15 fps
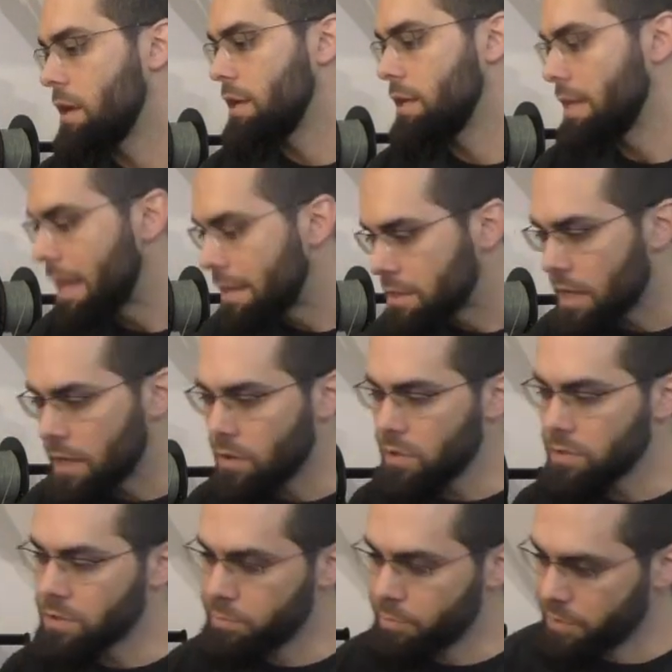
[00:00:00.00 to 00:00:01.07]
Yet
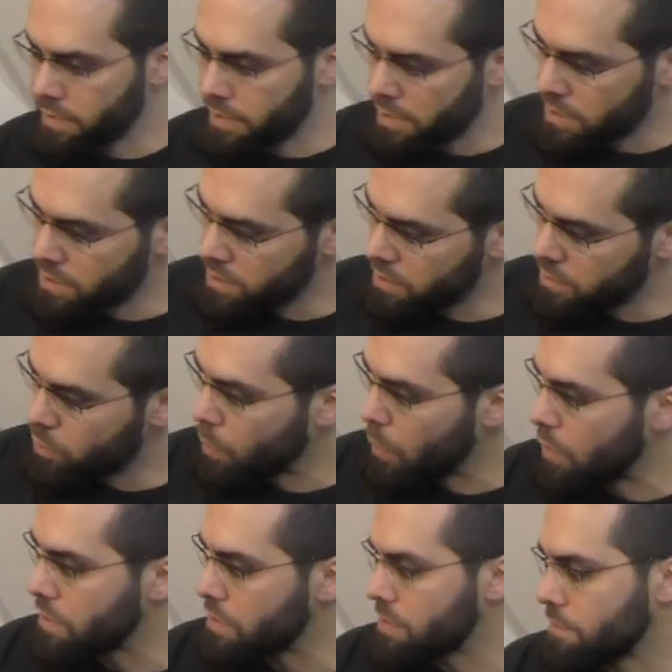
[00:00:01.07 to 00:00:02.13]
another upgrade I did
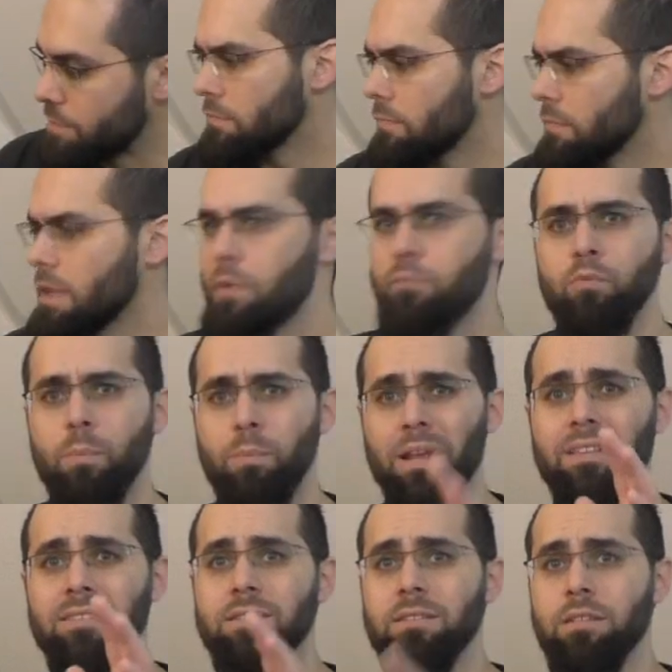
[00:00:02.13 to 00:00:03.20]
was
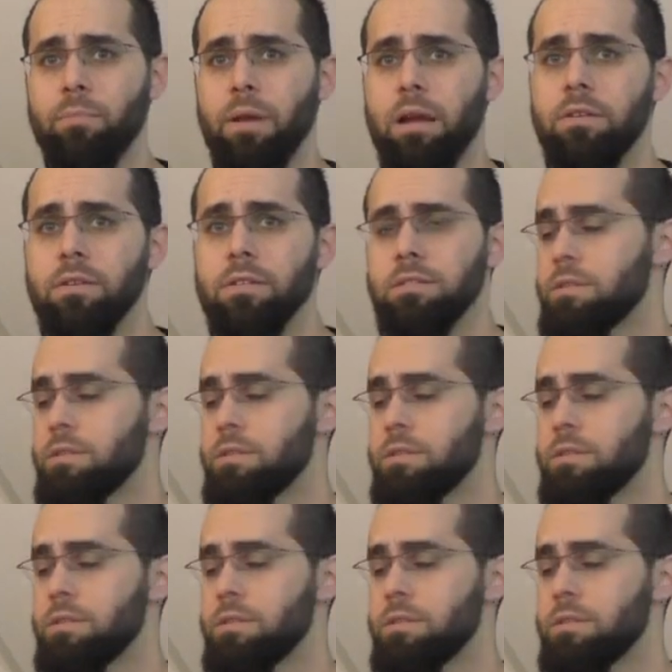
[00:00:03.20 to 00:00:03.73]
replacing the bearings.